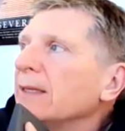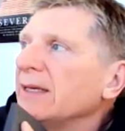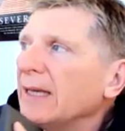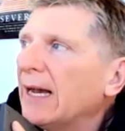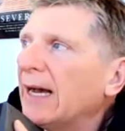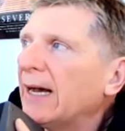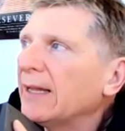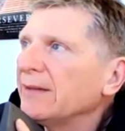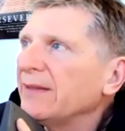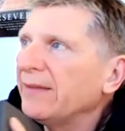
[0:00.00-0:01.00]

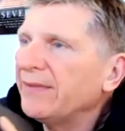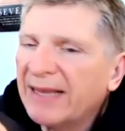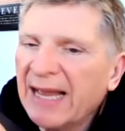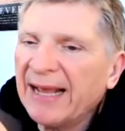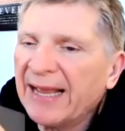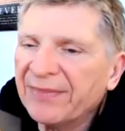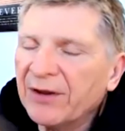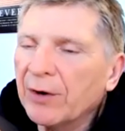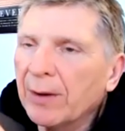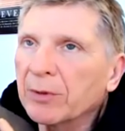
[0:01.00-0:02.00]
They kind of got
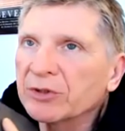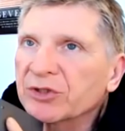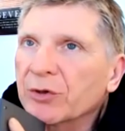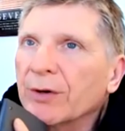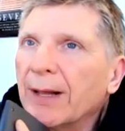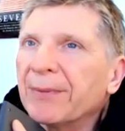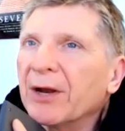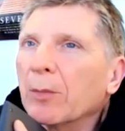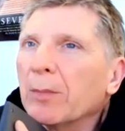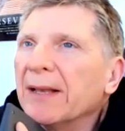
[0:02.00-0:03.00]
their numbers screwed up
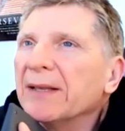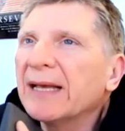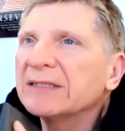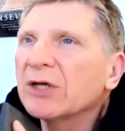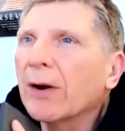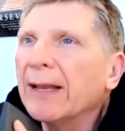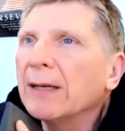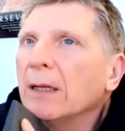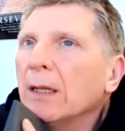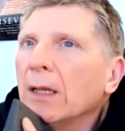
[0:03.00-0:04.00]
here, but that's all right.
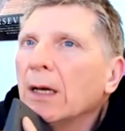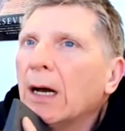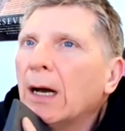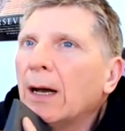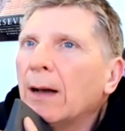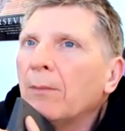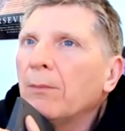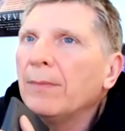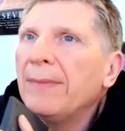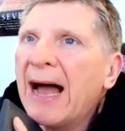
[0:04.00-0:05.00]

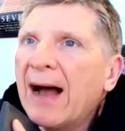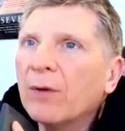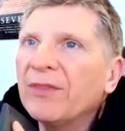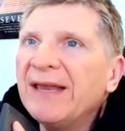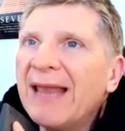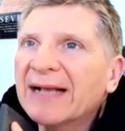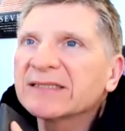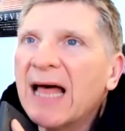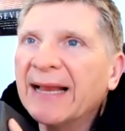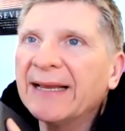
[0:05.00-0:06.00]
Now the
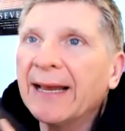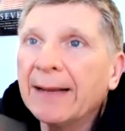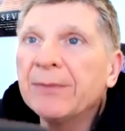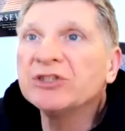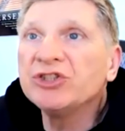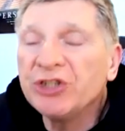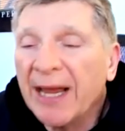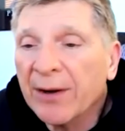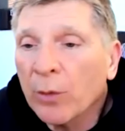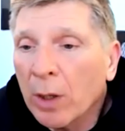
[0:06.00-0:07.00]
next line item is
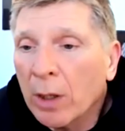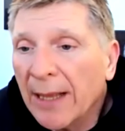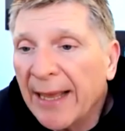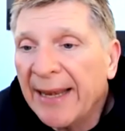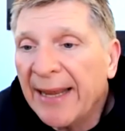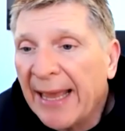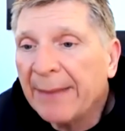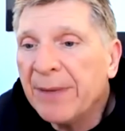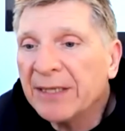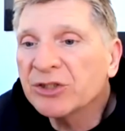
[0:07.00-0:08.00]
general and
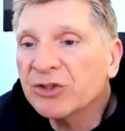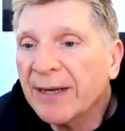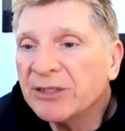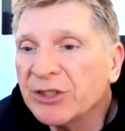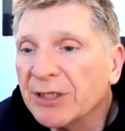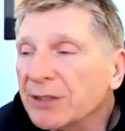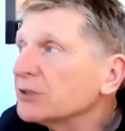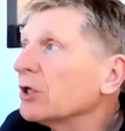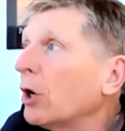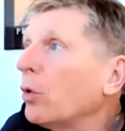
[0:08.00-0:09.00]
administration.
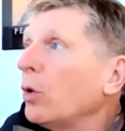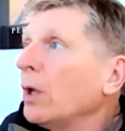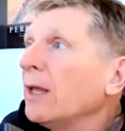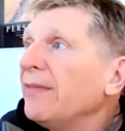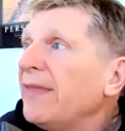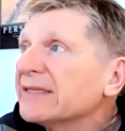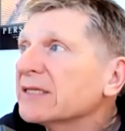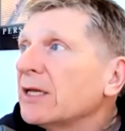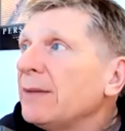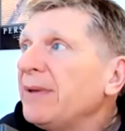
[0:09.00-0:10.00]
So that's
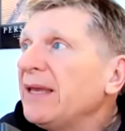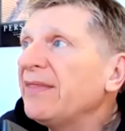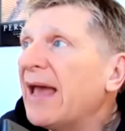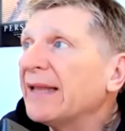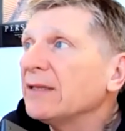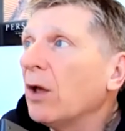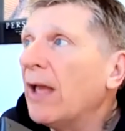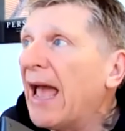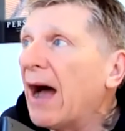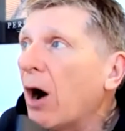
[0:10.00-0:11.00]
going to be that
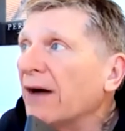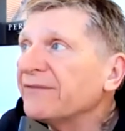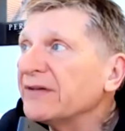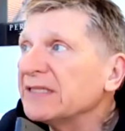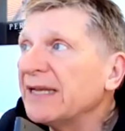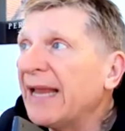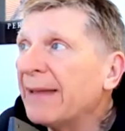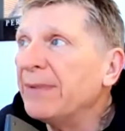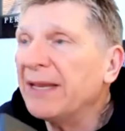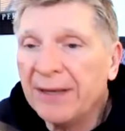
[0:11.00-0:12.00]
office and
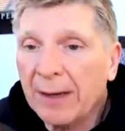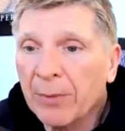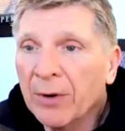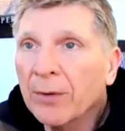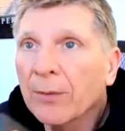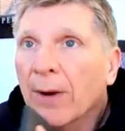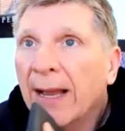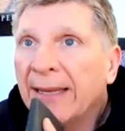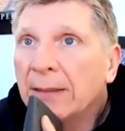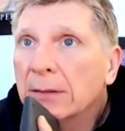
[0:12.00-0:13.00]
admin number,
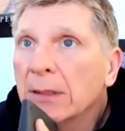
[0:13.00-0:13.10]
right?